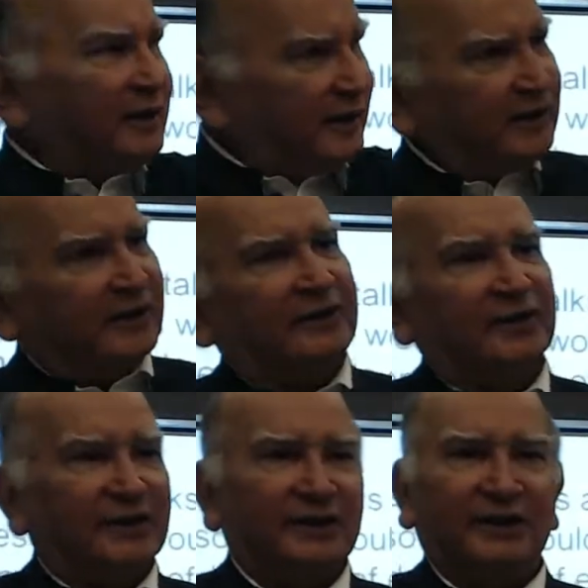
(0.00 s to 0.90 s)
are certain
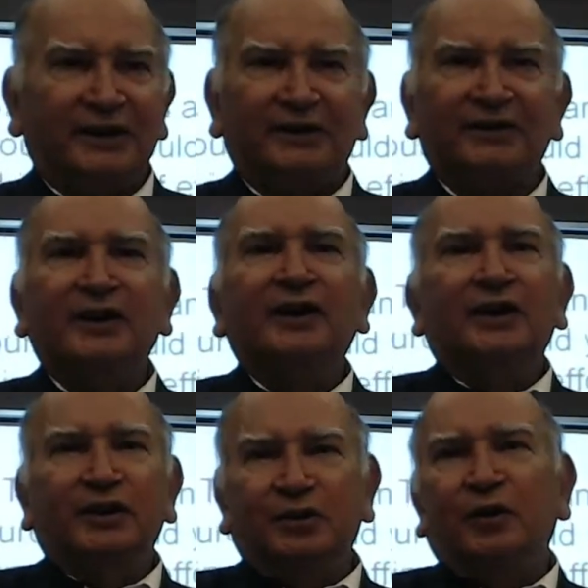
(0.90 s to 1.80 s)
things. You
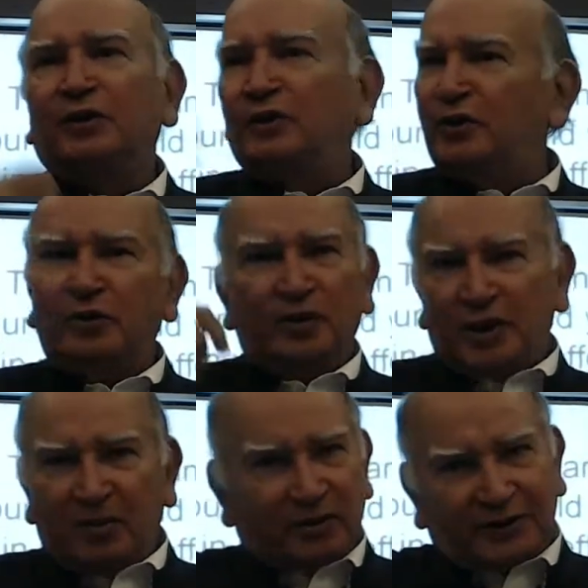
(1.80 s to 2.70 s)
want to know more about
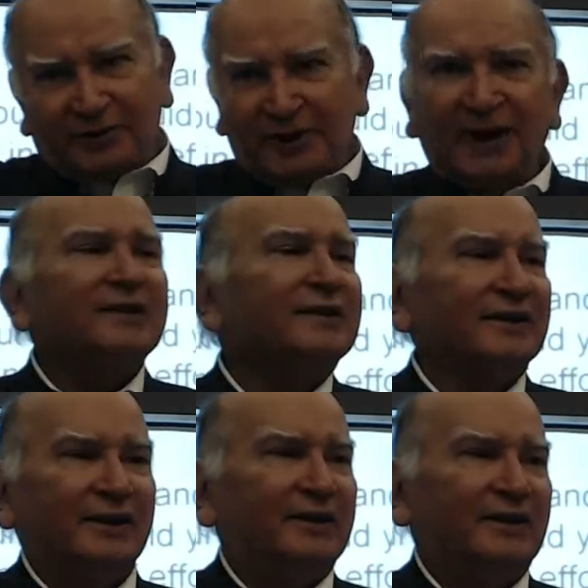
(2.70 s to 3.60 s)
something else? Here
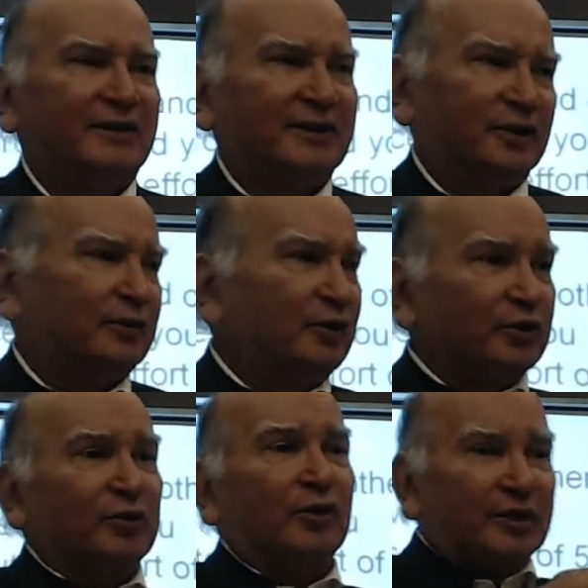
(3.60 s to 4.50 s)
is. You want to know
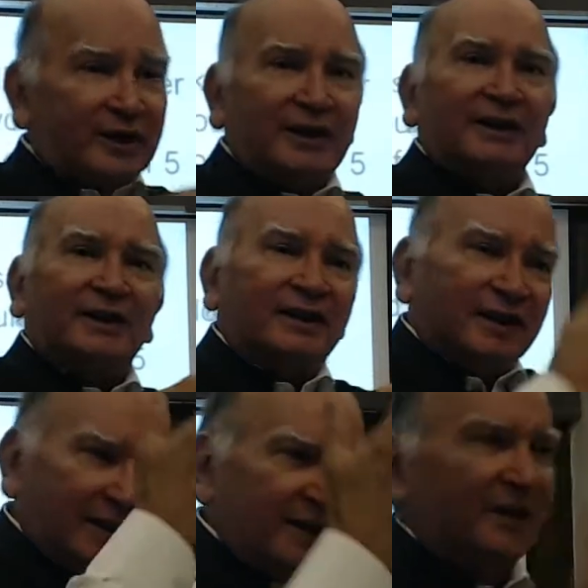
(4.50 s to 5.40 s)
critical thinking?
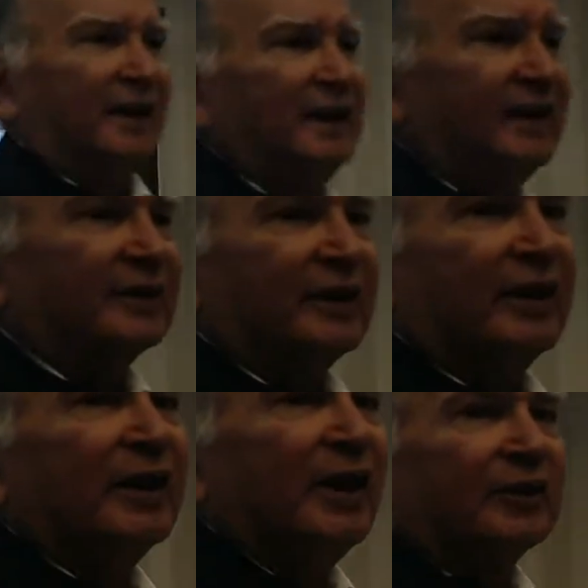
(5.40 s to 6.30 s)
Here's.
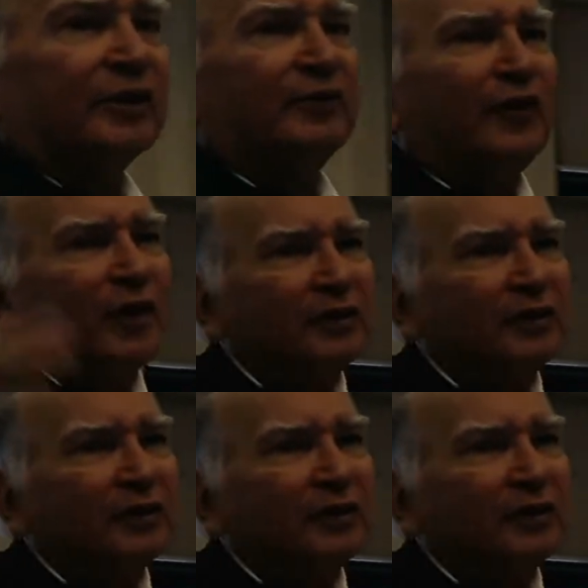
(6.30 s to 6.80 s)
So